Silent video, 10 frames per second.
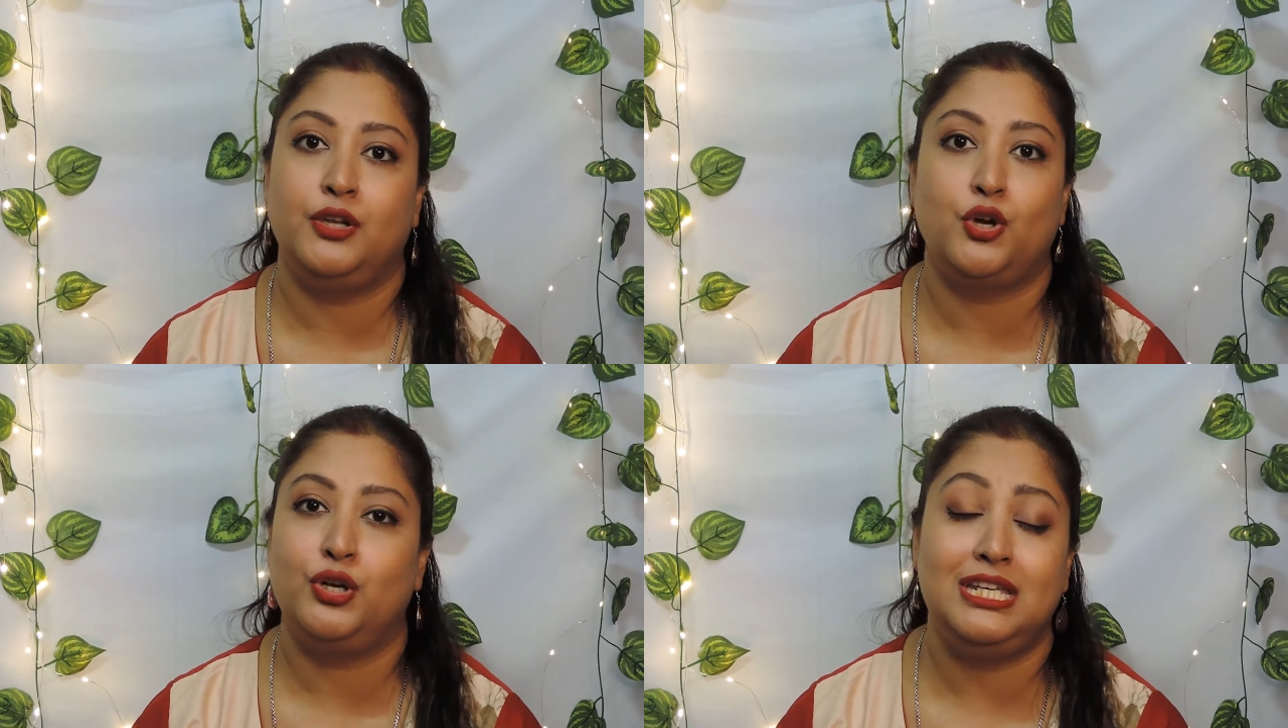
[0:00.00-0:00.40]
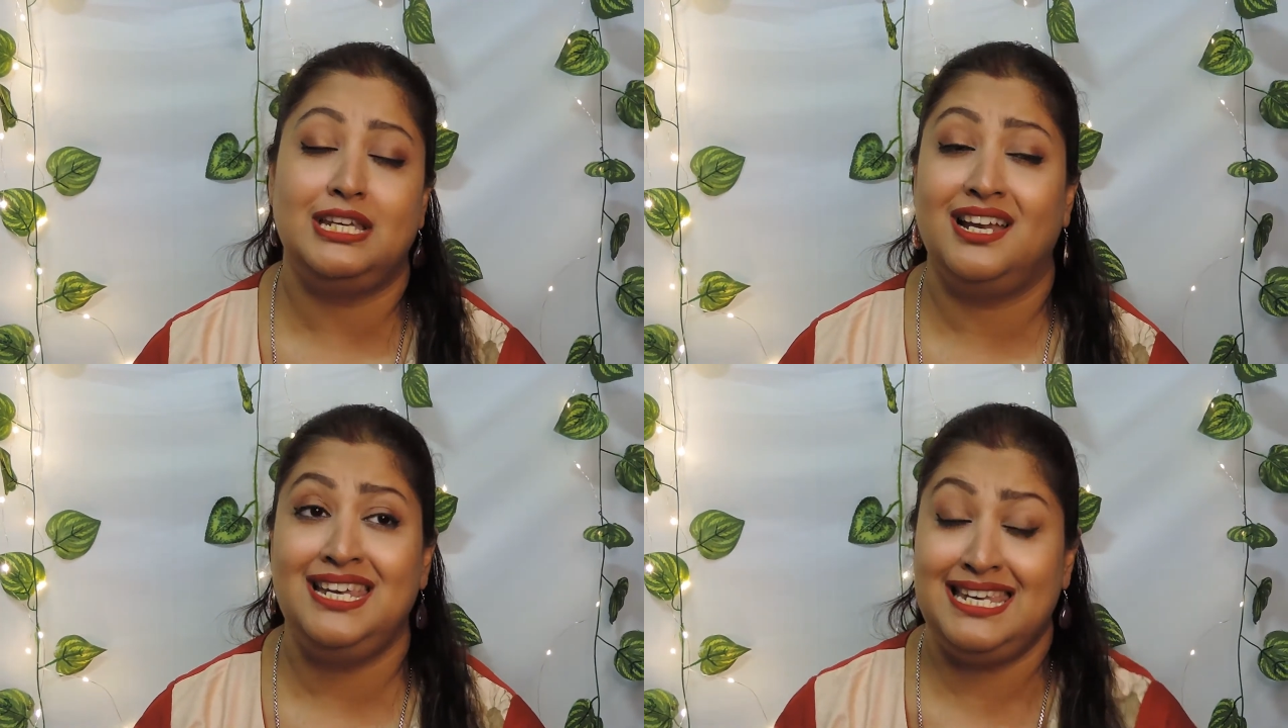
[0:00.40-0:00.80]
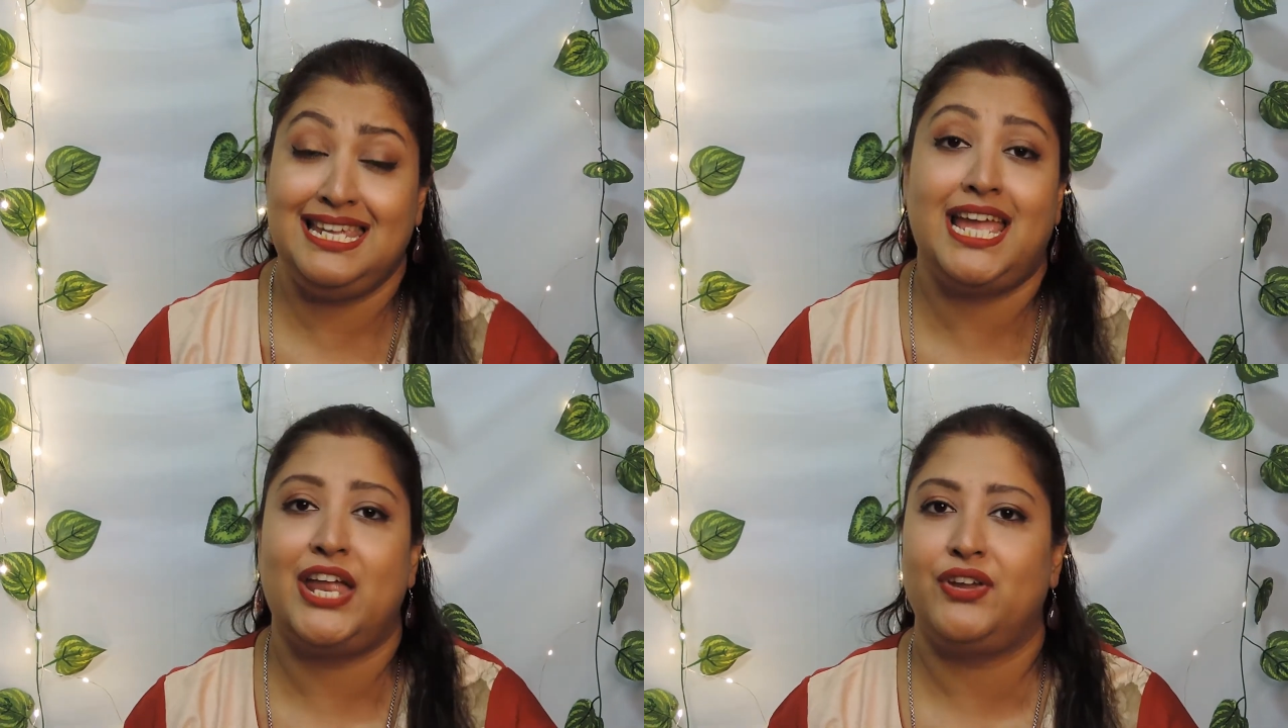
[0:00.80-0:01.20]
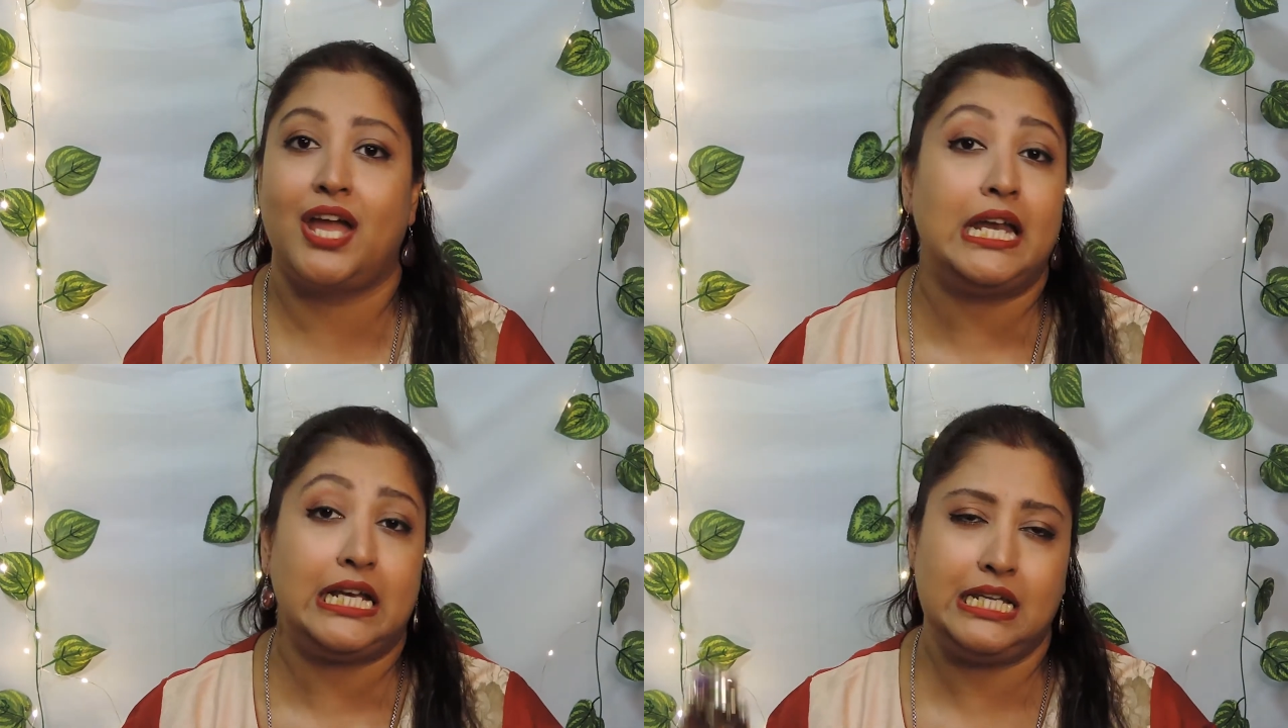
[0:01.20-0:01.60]
your knee
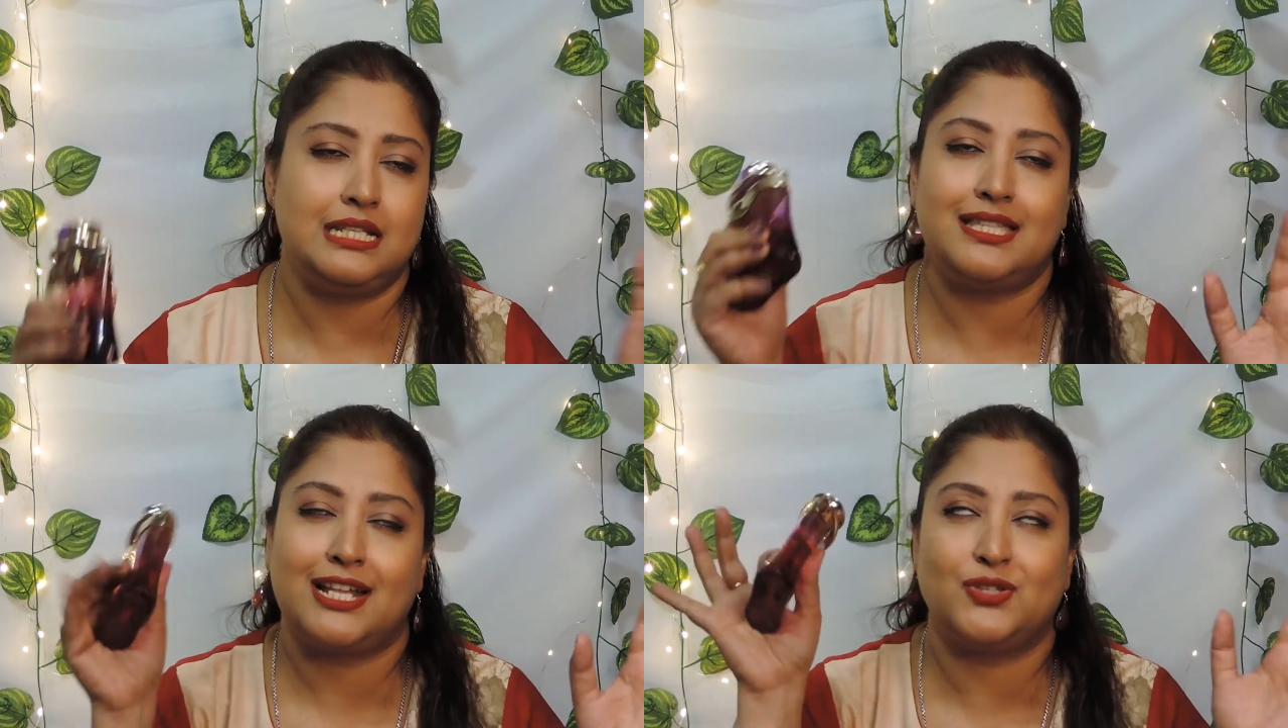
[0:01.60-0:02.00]
area, at least.